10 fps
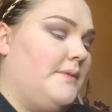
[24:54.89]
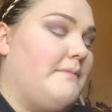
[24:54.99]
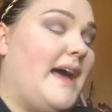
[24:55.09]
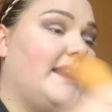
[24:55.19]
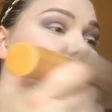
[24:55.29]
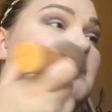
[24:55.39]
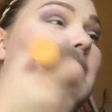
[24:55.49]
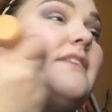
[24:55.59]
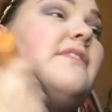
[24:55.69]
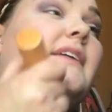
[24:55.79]
Matte is
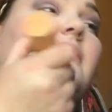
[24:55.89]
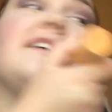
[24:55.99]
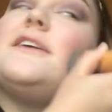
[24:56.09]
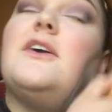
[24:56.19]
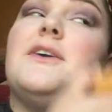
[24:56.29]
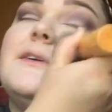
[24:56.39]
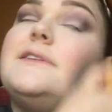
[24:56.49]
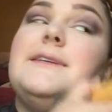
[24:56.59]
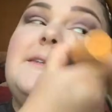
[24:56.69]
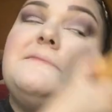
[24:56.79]
my favorite
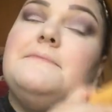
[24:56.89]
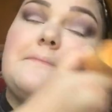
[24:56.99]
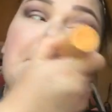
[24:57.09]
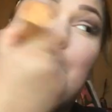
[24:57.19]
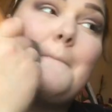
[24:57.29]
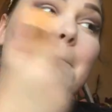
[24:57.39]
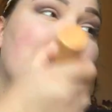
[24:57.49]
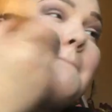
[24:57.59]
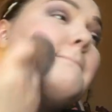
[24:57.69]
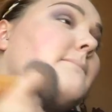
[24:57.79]
currently.
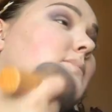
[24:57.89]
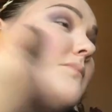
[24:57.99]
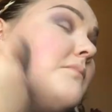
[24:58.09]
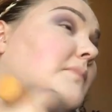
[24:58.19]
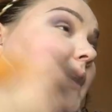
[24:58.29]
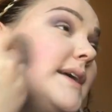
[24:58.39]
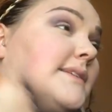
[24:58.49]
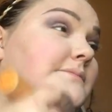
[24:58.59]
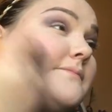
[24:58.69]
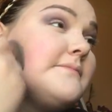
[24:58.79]

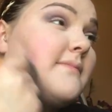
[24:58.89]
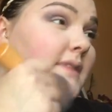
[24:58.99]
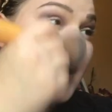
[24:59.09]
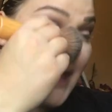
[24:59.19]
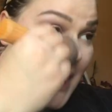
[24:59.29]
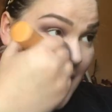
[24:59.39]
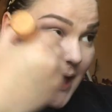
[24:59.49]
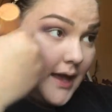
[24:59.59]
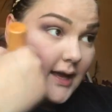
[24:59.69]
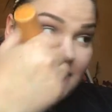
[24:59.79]
but
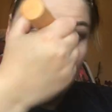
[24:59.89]
I